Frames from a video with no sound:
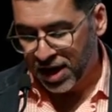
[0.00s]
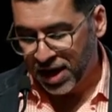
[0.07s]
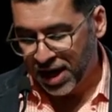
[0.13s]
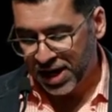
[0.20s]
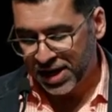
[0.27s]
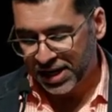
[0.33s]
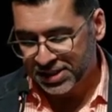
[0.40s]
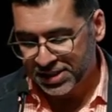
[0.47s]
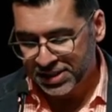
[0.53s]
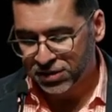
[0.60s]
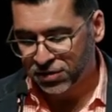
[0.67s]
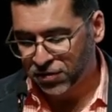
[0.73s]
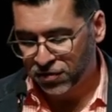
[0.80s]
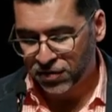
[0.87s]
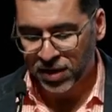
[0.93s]
and I still
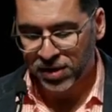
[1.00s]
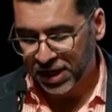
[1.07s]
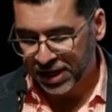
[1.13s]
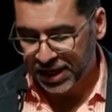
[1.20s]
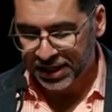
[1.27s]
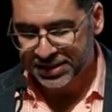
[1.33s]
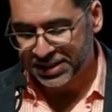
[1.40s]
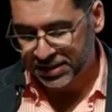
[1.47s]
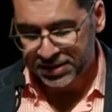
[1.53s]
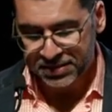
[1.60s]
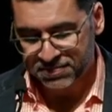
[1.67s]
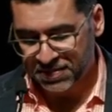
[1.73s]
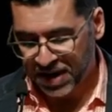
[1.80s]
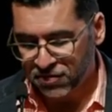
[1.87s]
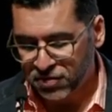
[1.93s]
felt like I didn't
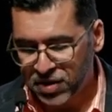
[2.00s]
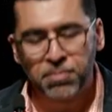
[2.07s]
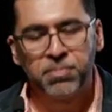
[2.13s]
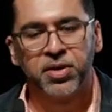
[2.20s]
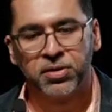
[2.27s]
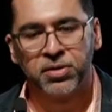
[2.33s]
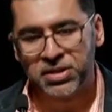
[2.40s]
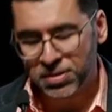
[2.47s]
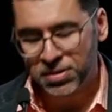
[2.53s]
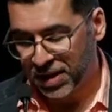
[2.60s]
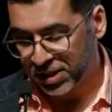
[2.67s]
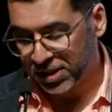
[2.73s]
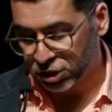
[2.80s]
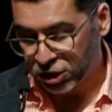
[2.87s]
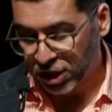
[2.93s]
have the ability to
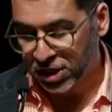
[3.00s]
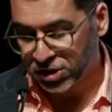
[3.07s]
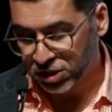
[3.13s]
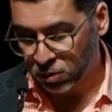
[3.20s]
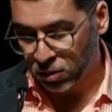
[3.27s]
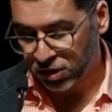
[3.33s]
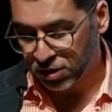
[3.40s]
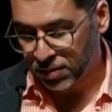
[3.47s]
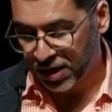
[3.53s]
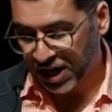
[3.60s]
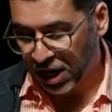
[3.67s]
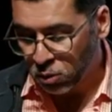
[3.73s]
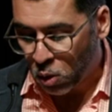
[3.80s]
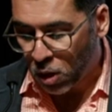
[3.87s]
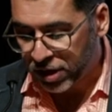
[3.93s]
make the change I wanted to make. I
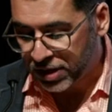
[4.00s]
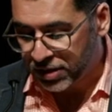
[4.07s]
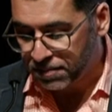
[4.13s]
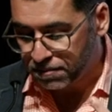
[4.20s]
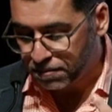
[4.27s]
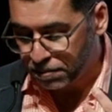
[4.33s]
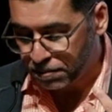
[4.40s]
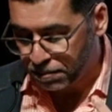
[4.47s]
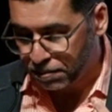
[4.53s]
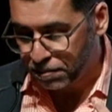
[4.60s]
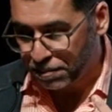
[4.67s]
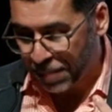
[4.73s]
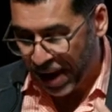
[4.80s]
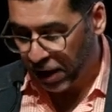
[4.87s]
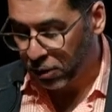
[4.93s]
wanted
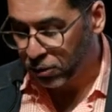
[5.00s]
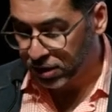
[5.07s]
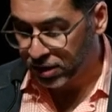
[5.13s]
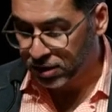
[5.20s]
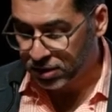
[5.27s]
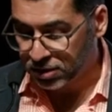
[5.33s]
power.